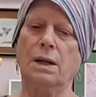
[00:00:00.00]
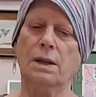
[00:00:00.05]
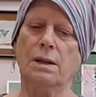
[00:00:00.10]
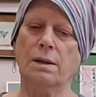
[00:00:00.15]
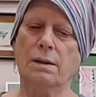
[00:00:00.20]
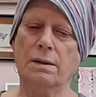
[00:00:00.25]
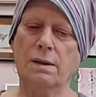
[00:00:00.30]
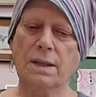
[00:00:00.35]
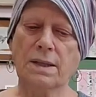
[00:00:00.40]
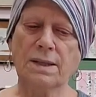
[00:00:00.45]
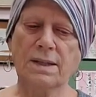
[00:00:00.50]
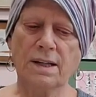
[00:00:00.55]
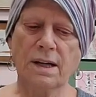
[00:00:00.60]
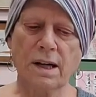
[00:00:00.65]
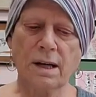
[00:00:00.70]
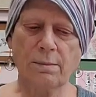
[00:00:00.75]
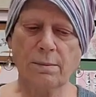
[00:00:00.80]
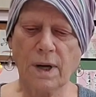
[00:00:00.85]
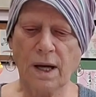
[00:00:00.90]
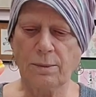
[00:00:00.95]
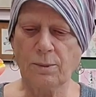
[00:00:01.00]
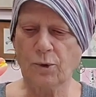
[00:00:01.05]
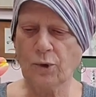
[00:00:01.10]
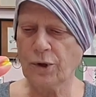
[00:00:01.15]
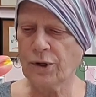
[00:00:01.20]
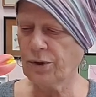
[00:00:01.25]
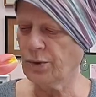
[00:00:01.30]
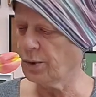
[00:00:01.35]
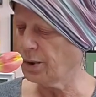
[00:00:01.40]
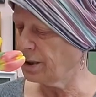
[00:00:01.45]
And this time I'm
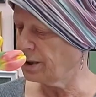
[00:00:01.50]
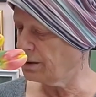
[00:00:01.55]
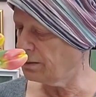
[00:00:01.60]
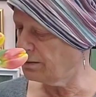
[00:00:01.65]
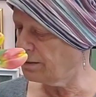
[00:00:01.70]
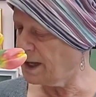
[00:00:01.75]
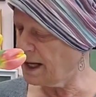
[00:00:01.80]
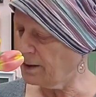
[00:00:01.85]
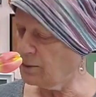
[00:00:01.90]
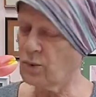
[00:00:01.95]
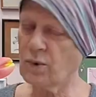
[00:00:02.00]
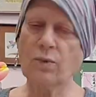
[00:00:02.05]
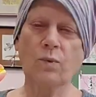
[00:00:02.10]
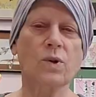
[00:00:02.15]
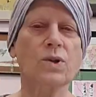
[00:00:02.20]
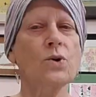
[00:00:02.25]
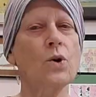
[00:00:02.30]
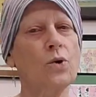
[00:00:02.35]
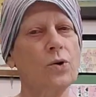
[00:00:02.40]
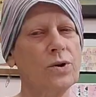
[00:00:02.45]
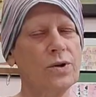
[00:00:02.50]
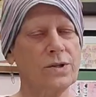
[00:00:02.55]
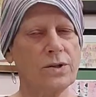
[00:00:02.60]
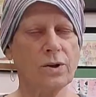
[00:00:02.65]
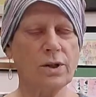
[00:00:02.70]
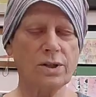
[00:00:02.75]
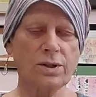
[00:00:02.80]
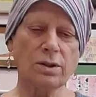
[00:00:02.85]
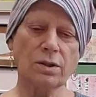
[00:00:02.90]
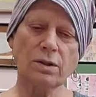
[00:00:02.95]
going to work, that one was
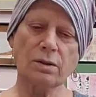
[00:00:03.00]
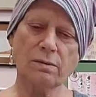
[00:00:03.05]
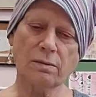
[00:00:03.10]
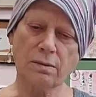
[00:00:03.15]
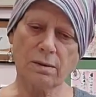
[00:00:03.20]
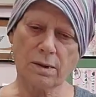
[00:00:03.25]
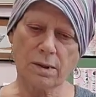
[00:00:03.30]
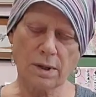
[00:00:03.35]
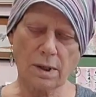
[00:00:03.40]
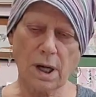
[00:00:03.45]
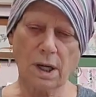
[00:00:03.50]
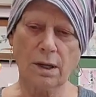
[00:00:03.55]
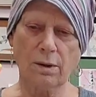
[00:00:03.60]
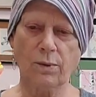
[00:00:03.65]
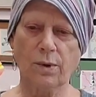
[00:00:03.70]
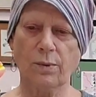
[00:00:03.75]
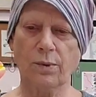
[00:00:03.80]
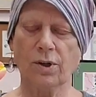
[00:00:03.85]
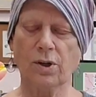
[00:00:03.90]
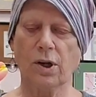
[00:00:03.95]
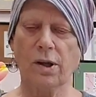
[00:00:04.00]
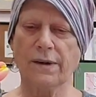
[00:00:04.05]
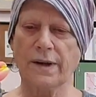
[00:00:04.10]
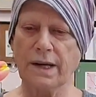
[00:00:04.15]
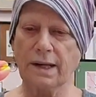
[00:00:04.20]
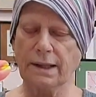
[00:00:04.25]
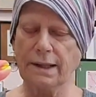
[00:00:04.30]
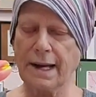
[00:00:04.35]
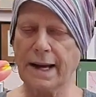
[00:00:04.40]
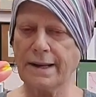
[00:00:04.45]
horizontal. We would call that
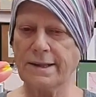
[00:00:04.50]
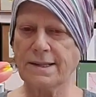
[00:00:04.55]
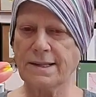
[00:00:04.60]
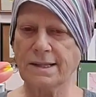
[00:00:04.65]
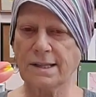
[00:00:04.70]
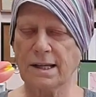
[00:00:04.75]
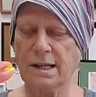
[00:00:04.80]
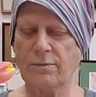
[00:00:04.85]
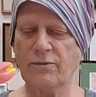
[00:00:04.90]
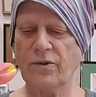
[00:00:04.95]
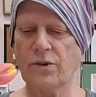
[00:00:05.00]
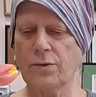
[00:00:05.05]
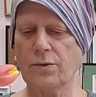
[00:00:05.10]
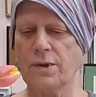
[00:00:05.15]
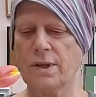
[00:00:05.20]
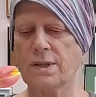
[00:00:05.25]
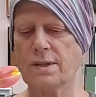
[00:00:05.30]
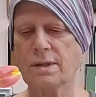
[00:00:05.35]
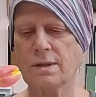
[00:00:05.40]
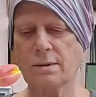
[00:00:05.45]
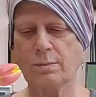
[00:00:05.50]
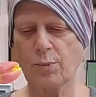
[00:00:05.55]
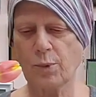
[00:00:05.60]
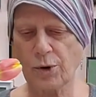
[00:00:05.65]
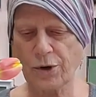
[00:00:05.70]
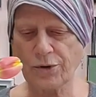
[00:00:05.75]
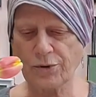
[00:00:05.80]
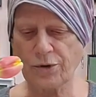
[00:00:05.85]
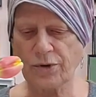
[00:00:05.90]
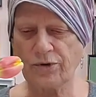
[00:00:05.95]
a landscape view. This is a
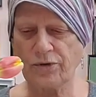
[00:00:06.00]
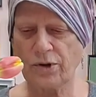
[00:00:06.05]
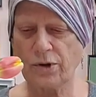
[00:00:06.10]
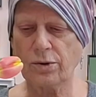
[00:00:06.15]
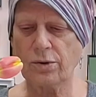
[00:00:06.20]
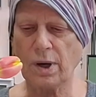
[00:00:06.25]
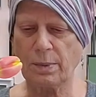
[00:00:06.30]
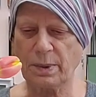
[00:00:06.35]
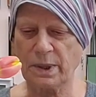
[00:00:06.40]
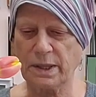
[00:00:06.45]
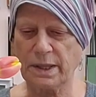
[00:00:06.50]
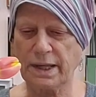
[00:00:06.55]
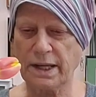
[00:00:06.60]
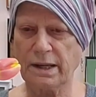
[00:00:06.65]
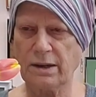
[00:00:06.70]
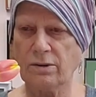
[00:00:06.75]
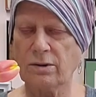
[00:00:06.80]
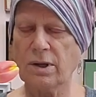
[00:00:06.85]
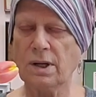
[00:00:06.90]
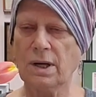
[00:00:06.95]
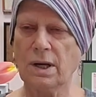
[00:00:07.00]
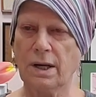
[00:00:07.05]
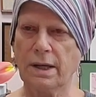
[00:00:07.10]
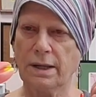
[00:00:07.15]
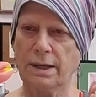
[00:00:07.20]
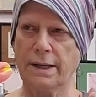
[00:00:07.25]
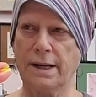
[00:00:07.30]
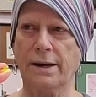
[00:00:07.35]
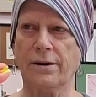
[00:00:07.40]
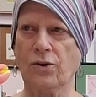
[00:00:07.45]
portrait view, up and down,
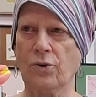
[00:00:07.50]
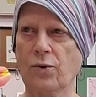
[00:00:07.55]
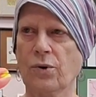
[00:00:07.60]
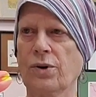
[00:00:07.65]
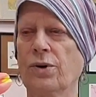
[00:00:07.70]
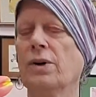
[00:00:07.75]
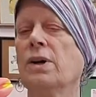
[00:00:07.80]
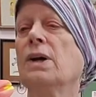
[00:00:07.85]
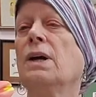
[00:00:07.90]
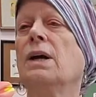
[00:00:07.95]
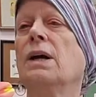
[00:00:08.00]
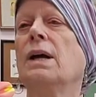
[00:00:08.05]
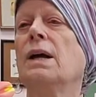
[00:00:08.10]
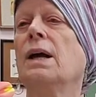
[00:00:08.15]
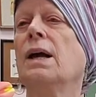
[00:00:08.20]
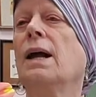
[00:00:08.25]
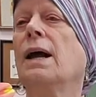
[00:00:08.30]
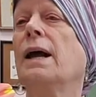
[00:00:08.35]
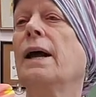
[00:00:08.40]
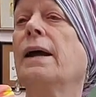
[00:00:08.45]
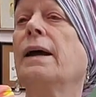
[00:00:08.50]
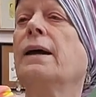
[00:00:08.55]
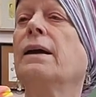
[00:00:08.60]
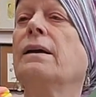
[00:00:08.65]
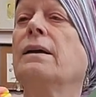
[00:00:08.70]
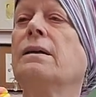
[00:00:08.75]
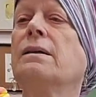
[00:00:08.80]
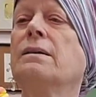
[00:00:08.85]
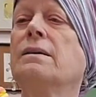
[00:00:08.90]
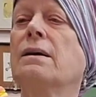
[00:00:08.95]
narrower.
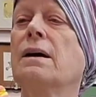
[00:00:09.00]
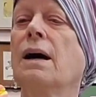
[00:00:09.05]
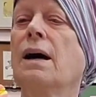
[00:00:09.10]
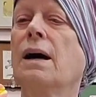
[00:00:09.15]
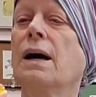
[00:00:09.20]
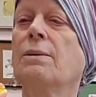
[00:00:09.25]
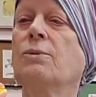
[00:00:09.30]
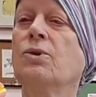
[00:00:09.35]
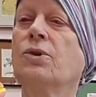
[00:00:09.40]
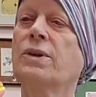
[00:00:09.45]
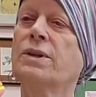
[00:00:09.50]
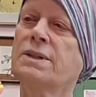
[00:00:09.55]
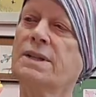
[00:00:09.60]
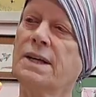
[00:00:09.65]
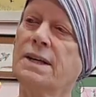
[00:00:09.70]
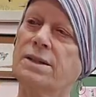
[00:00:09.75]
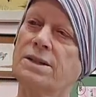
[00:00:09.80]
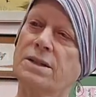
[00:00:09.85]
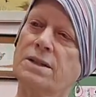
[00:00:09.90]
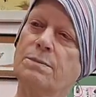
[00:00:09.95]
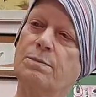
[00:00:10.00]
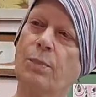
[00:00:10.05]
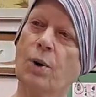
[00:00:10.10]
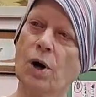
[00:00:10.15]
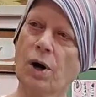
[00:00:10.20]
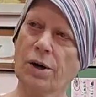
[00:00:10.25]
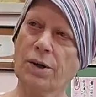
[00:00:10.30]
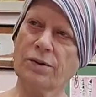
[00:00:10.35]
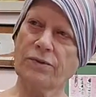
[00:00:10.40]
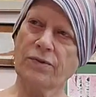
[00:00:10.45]
And I'm going to take just
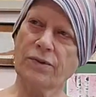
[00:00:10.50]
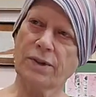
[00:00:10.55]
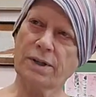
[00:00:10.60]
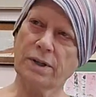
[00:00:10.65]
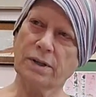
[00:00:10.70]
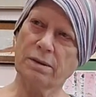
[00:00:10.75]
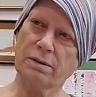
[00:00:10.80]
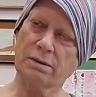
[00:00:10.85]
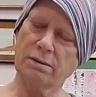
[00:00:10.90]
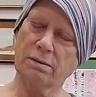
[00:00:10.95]
part of the